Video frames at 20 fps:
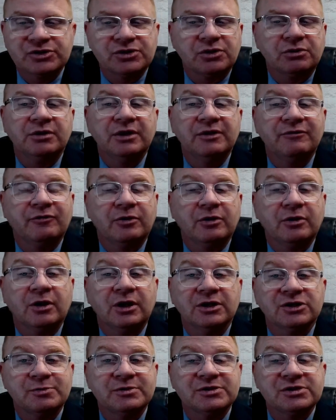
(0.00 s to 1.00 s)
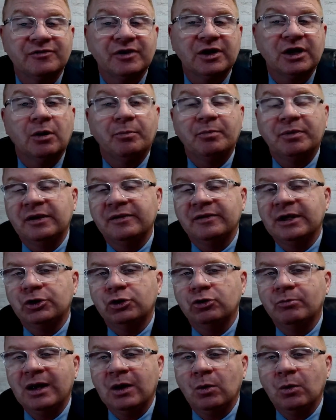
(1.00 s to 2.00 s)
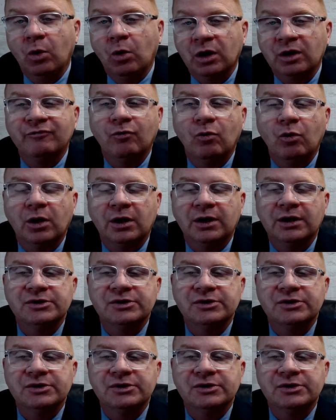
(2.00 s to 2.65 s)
certainly for a specific company that you may work for.